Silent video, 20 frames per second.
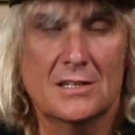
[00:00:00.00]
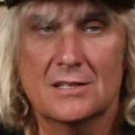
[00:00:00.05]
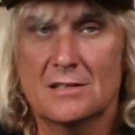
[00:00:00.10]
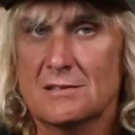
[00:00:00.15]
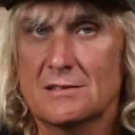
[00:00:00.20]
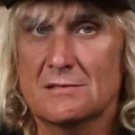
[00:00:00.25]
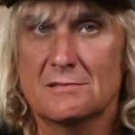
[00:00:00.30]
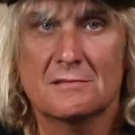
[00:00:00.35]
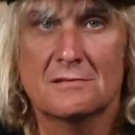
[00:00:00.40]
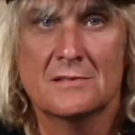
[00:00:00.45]

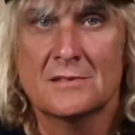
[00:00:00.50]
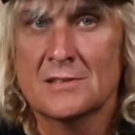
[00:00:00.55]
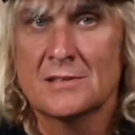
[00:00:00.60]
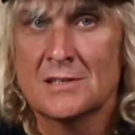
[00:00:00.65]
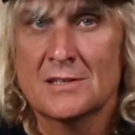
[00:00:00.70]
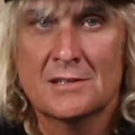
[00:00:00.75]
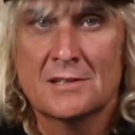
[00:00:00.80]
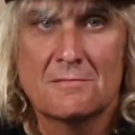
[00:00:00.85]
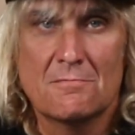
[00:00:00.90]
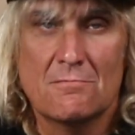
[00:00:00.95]
in
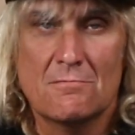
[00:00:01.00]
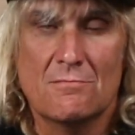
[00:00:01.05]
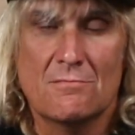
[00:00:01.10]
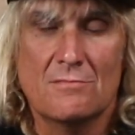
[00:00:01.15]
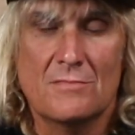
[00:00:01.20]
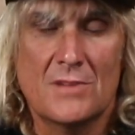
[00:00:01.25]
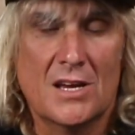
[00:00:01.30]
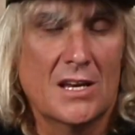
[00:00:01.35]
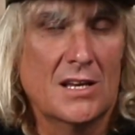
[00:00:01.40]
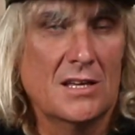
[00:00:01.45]

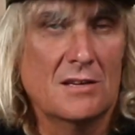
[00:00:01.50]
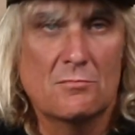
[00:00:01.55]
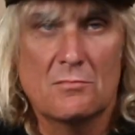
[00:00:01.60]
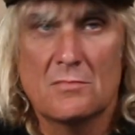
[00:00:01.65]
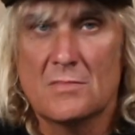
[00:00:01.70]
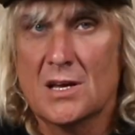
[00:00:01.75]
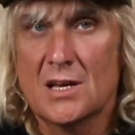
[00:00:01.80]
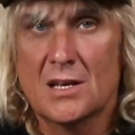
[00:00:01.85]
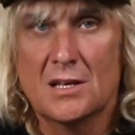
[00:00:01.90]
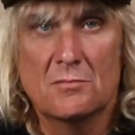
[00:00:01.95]
many,
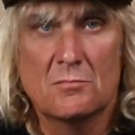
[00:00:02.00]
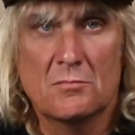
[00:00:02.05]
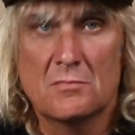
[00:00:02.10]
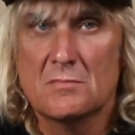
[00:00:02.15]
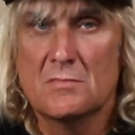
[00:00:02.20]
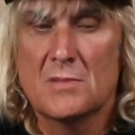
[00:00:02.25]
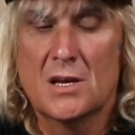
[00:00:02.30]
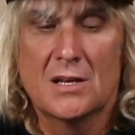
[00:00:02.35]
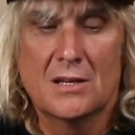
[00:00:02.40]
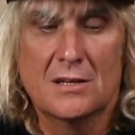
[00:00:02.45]
many,
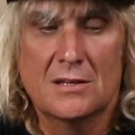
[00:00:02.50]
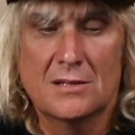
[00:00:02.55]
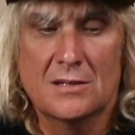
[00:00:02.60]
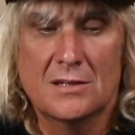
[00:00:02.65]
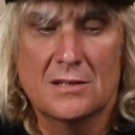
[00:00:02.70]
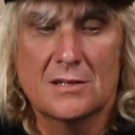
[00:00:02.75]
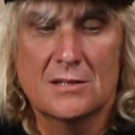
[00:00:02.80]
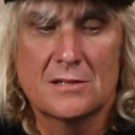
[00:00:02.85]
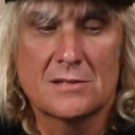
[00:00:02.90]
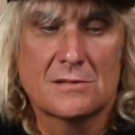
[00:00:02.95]
many
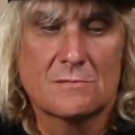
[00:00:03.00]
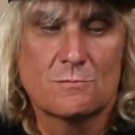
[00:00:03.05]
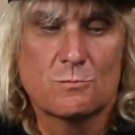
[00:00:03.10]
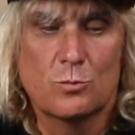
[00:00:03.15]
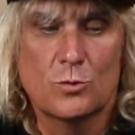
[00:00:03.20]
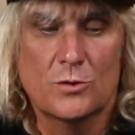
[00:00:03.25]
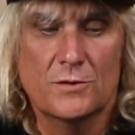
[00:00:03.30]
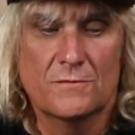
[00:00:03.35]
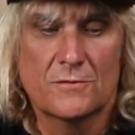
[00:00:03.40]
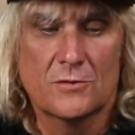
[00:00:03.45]
years.
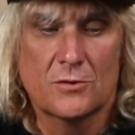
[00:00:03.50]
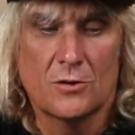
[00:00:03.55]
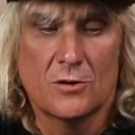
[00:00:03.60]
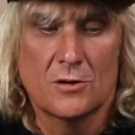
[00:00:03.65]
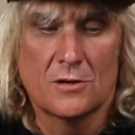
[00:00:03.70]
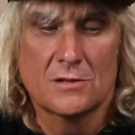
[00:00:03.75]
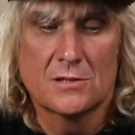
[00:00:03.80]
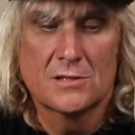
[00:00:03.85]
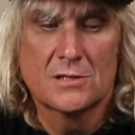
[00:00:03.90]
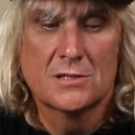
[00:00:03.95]
We've
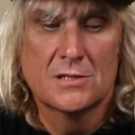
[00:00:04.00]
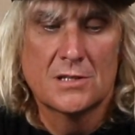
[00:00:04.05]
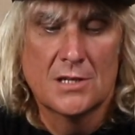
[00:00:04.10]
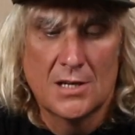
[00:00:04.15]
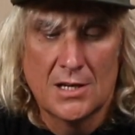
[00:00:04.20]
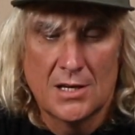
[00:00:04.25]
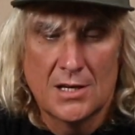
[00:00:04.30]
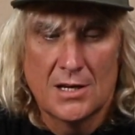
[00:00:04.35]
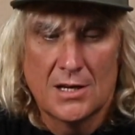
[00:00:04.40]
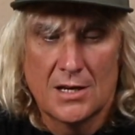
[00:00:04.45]
got
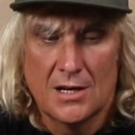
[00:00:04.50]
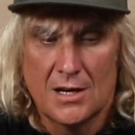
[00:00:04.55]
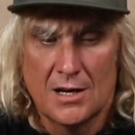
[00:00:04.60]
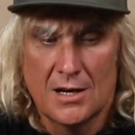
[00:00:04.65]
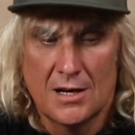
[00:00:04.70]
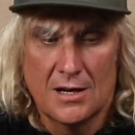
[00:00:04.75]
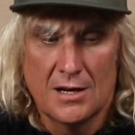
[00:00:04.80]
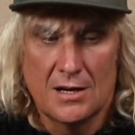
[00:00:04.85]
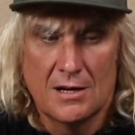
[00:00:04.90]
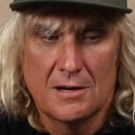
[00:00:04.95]

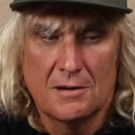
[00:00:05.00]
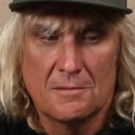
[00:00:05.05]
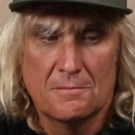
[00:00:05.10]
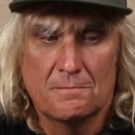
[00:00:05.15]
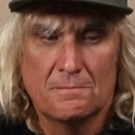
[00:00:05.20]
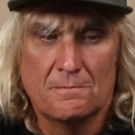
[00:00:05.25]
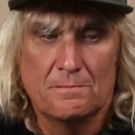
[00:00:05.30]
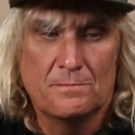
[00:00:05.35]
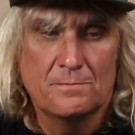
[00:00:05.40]
a